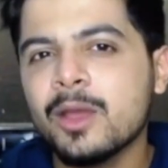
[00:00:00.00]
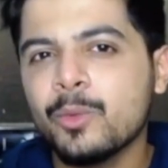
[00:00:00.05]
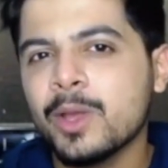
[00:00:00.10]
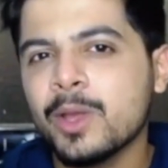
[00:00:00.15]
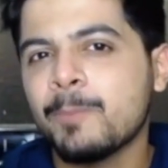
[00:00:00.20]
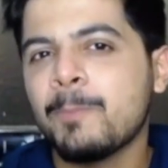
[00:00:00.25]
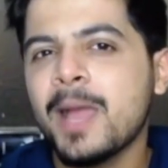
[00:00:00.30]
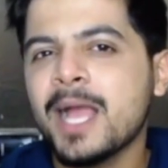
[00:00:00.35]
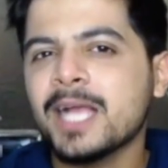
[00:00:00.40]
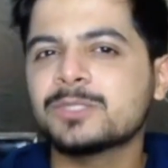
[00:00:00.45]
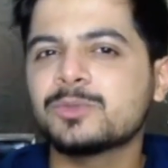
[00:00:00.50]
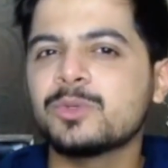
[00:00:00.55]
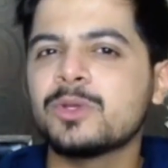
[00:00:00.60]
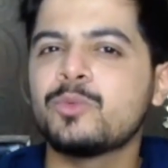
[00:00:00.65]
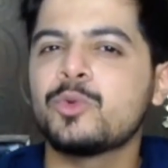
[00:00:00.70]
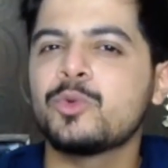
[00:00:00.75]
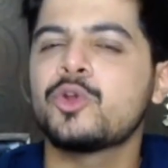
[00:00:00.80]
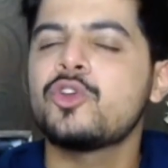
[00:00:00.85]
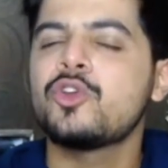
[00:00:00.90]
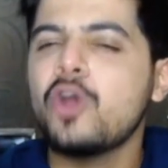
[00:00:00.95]
where Maxwell
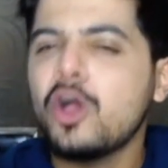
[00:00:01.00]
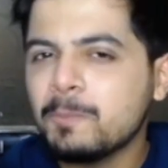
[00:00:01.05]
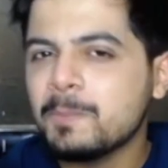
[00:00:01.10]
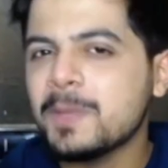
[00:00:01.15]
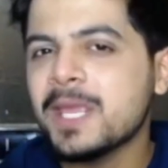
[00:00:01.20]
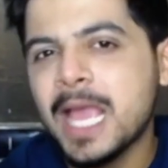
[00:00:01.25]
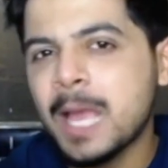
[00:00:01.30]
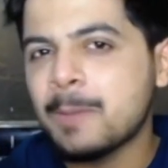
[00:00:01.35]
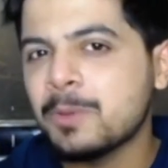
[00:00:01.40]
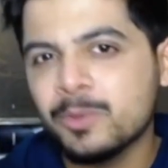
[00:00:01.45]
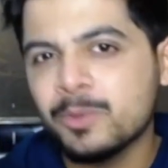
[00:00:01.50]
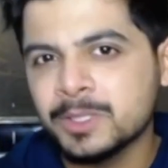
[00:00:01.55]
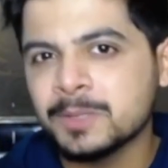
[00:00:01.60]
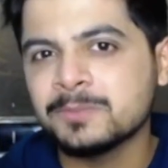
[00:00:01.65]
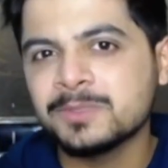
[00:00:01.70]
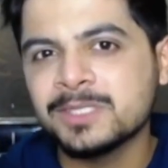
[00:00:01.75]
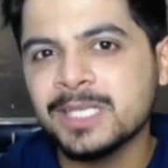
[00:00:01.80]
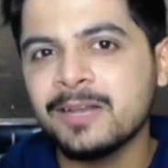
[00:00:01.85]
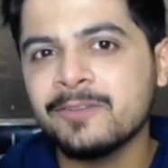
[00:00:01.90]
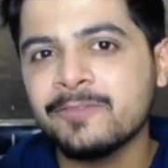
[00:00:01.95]
would not be happy with
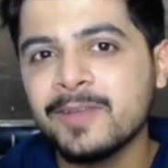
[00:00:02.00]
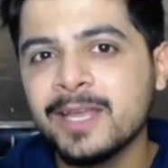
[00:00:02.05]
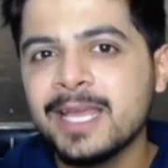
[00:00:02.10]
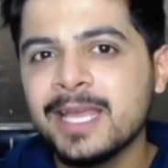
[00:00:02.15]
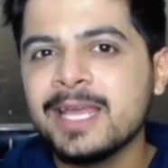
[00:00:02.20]
himself